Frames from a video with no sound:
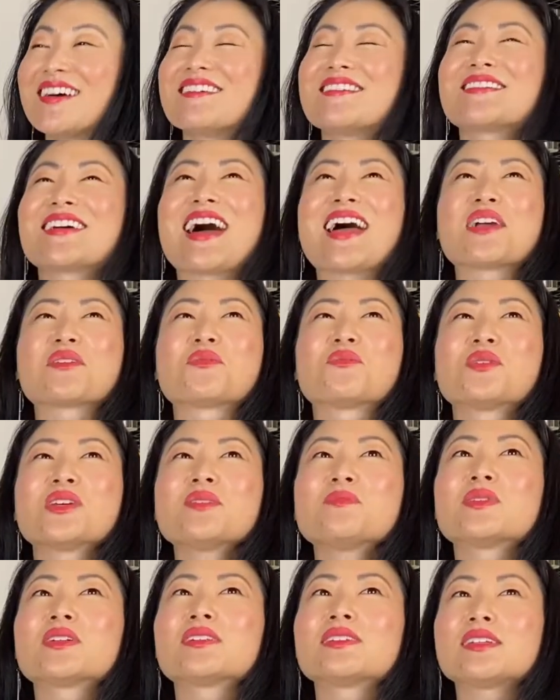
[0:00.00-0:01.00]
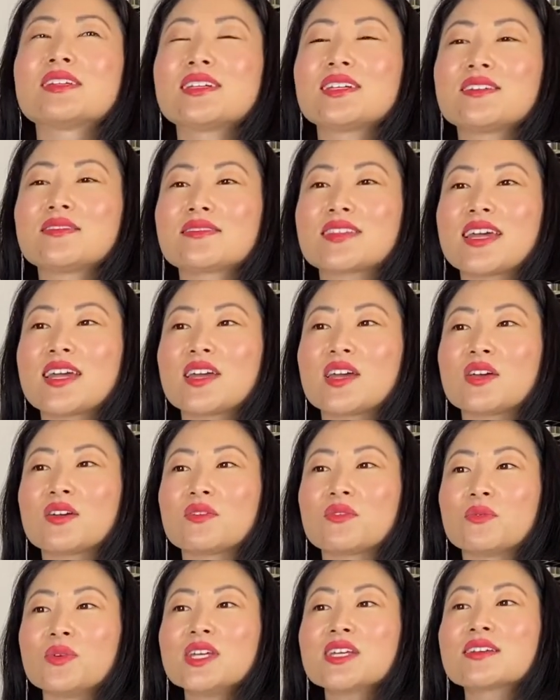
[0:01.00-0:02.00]
Like, we believe that
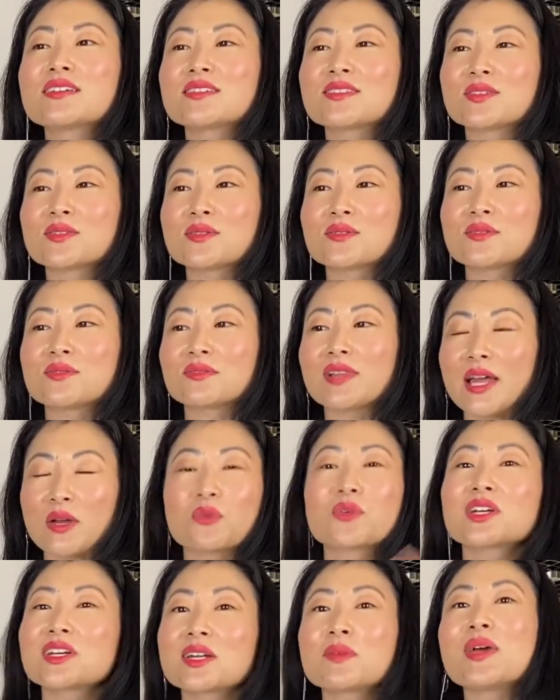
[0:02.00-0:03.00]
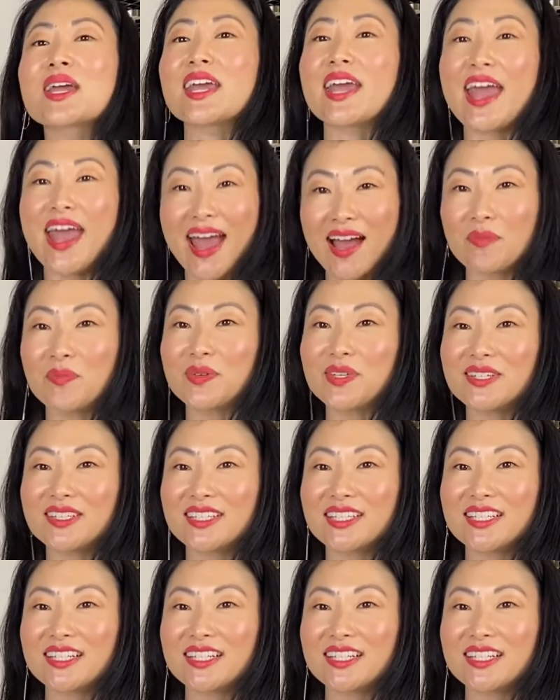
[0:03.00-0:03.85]
we can do, like, we're gonna make it happen.